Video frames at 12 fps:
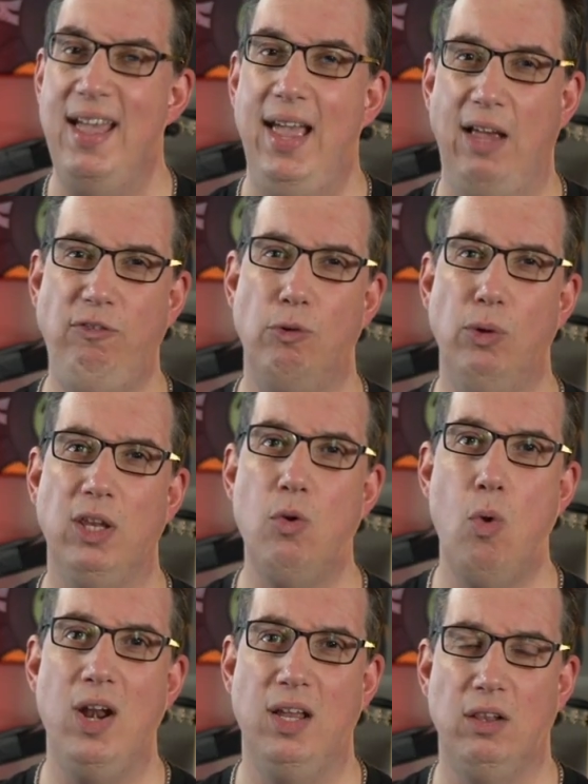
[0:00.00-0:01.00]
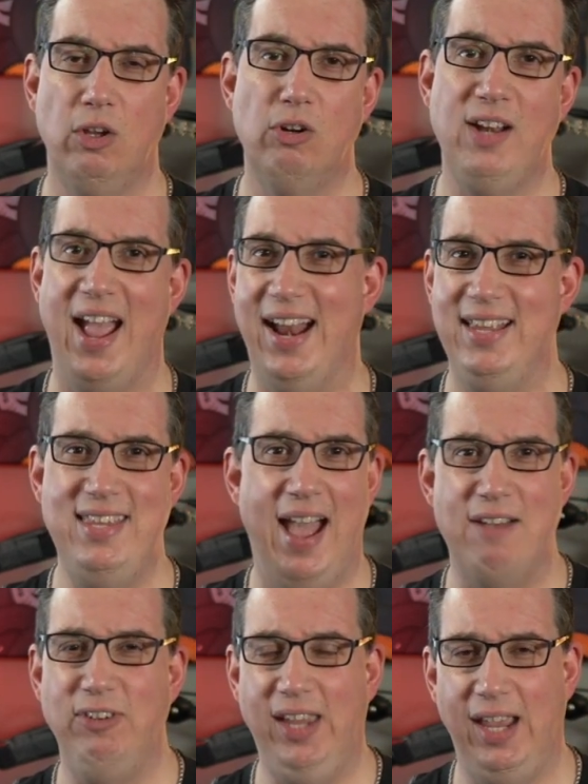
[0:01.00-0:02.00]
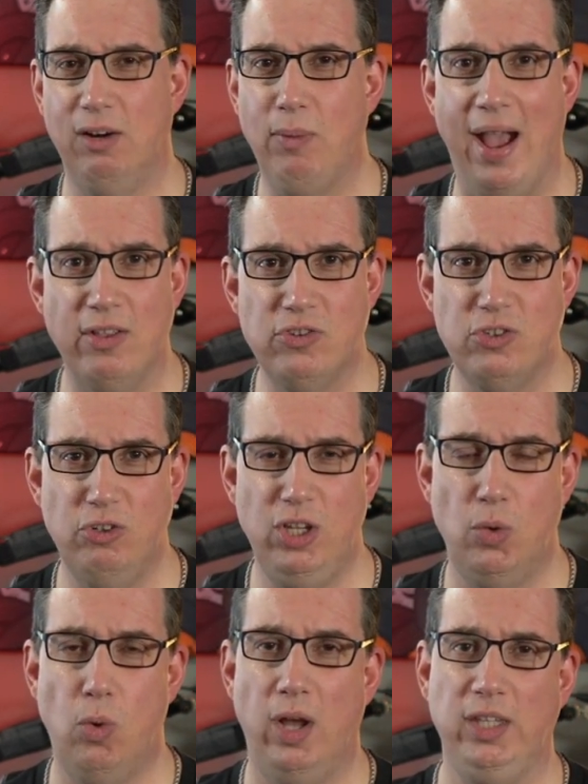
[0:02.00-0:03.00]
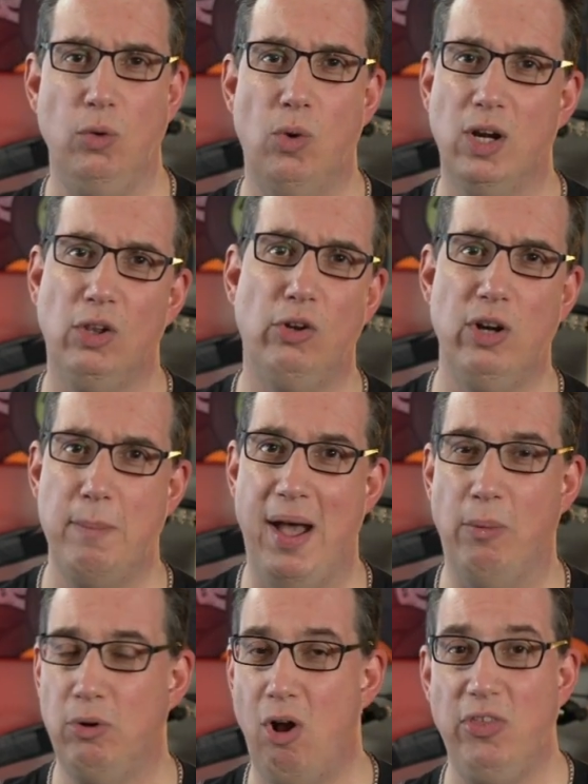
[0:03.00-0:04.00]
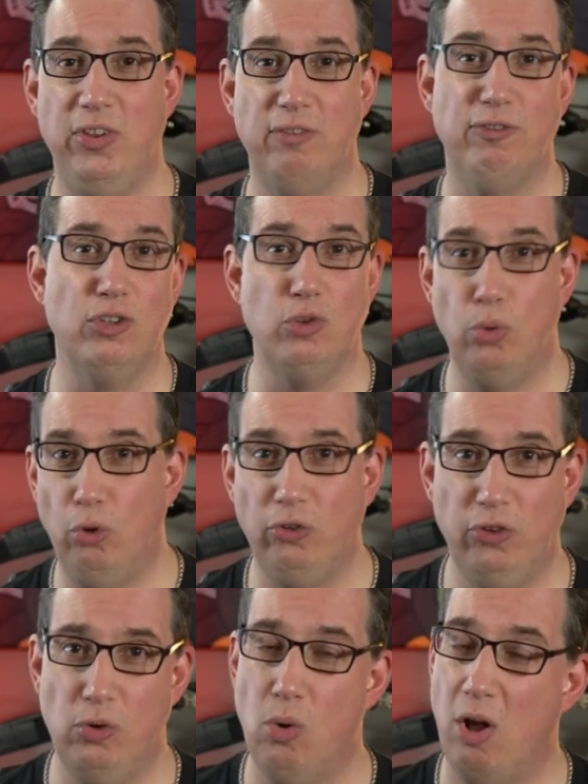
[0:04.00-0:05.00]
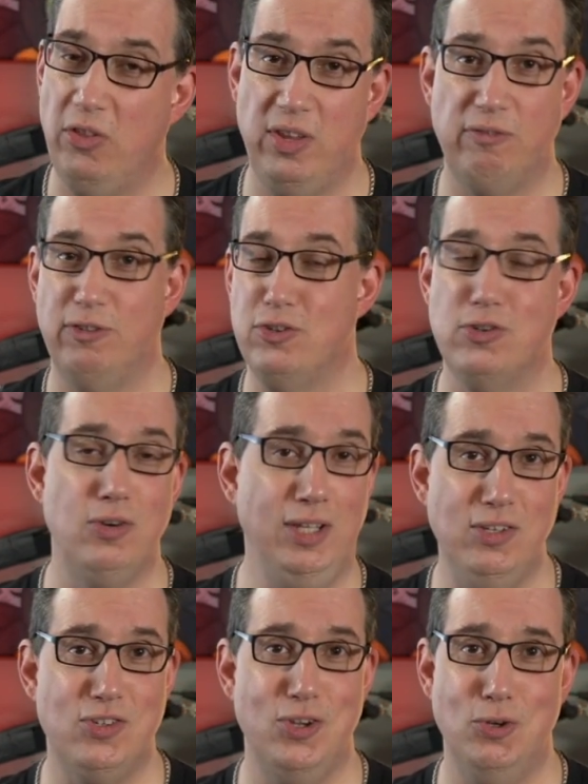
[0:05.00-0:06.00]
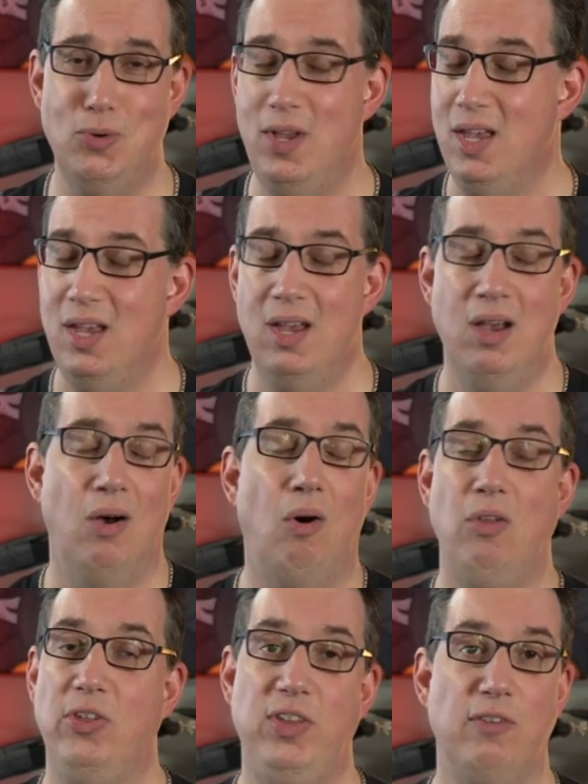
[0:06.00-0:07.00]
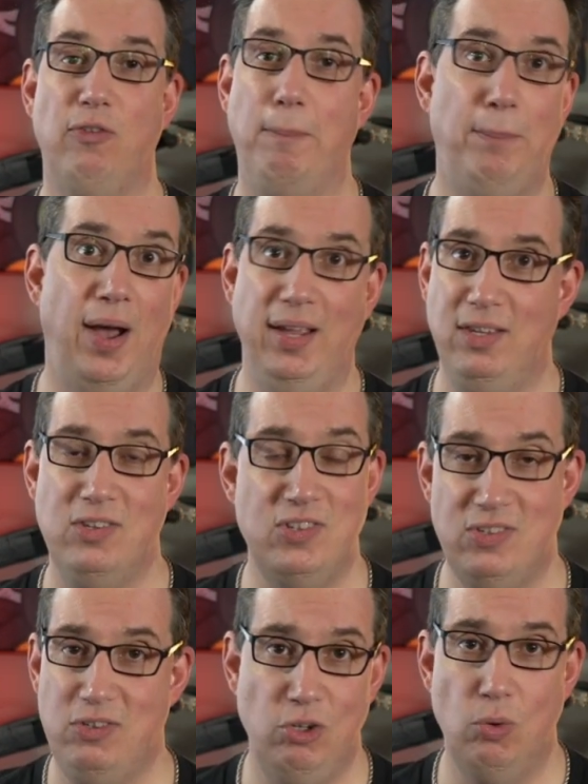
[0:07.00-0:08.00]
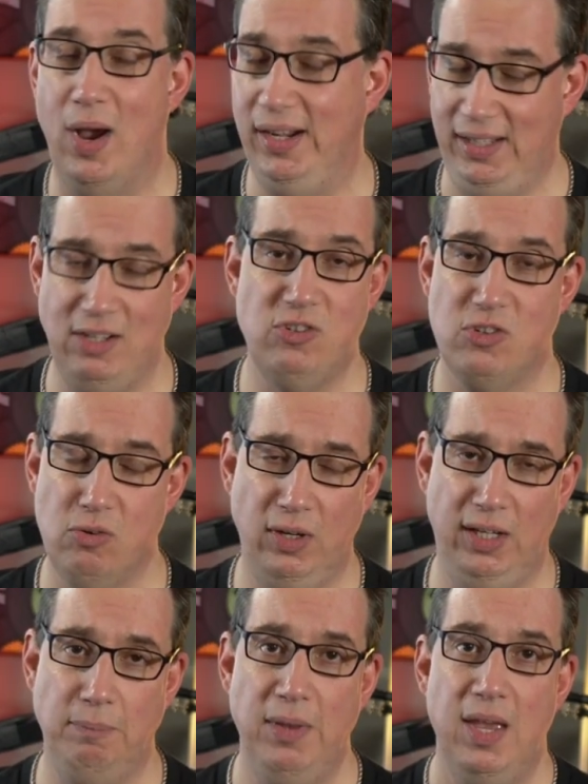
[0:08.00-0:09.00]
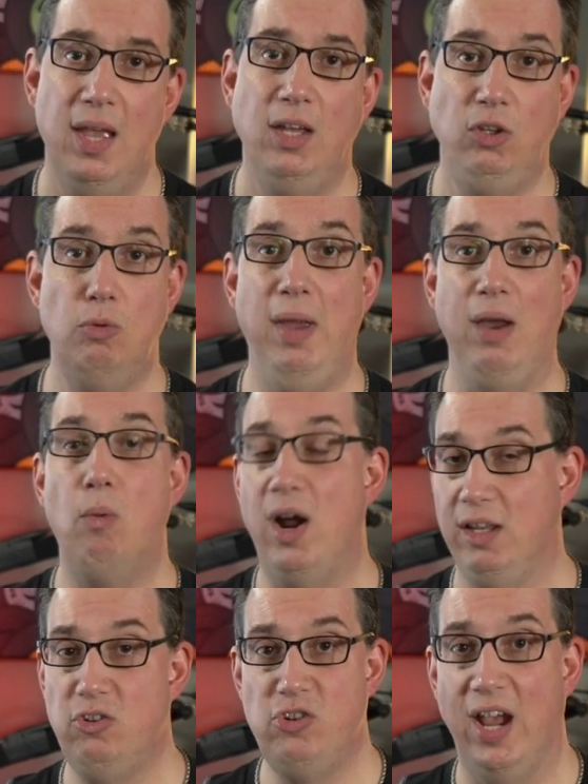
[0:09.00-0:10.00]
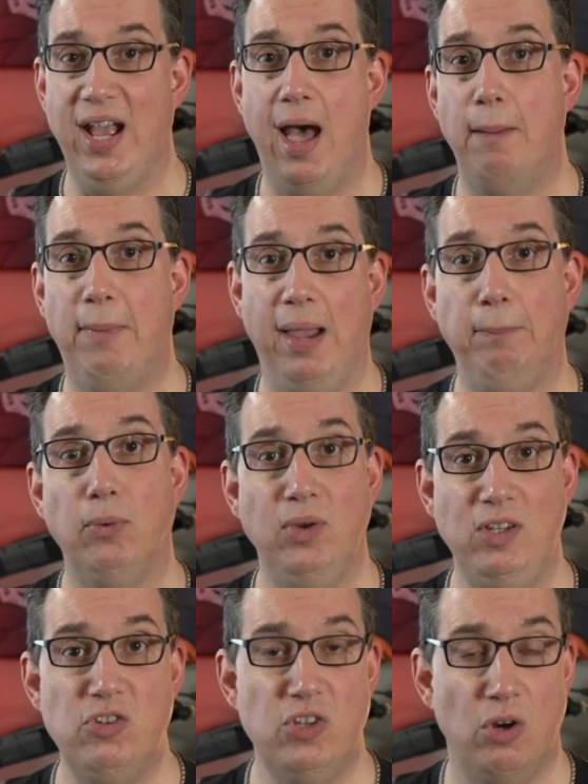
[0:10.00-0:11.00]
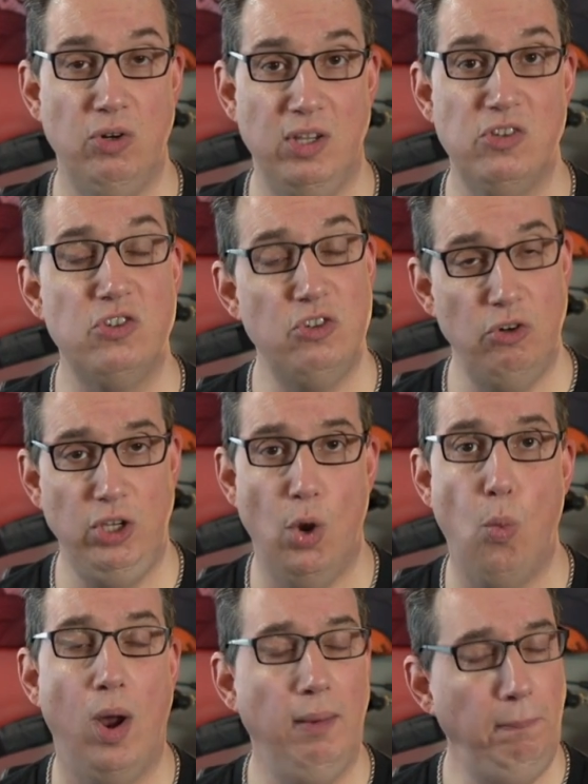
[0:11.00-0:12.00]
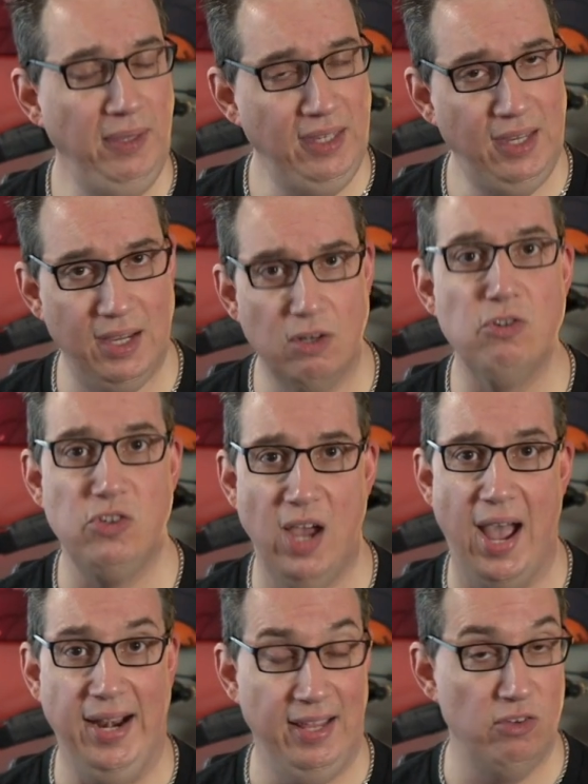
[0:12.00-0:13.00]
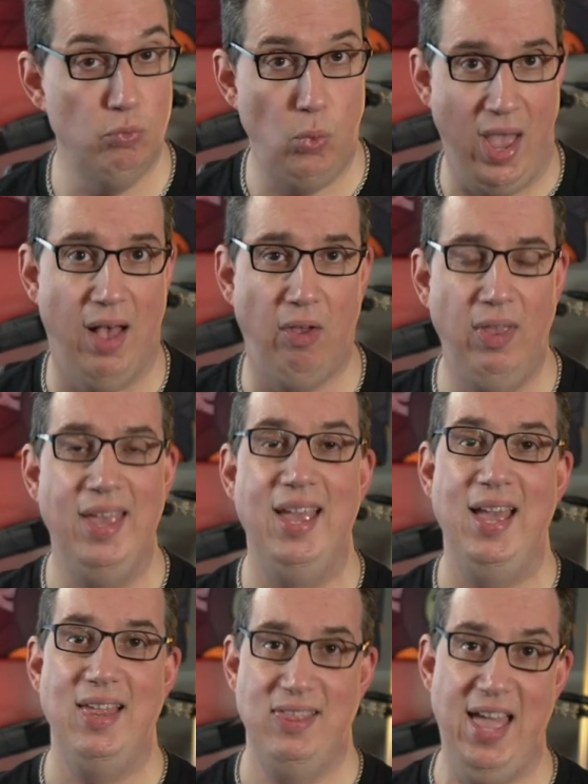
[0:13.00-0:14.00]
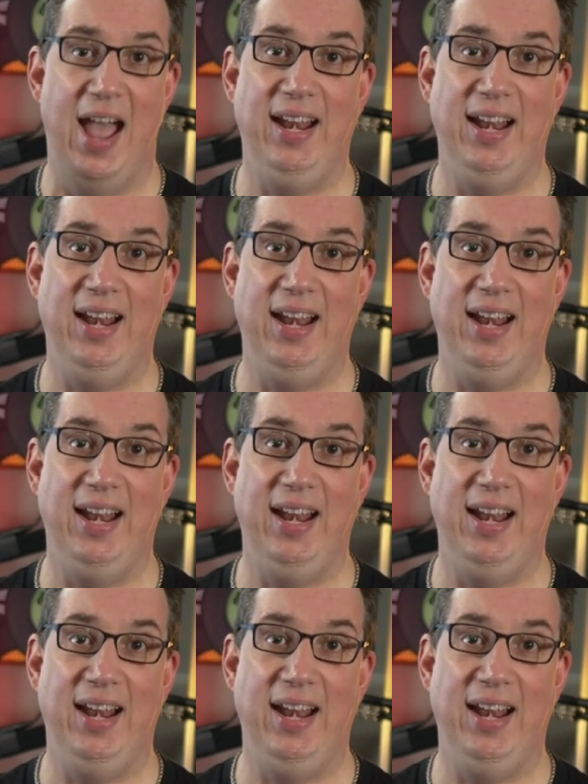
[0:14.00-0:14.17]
if you really wanna learn how to navigate around Studio One, you wanna learn about what all the different tools do, all the different screens do, all the different buttons do on each screen, you may want to check out my PreSonus Studio One Beginner's Guide as well. That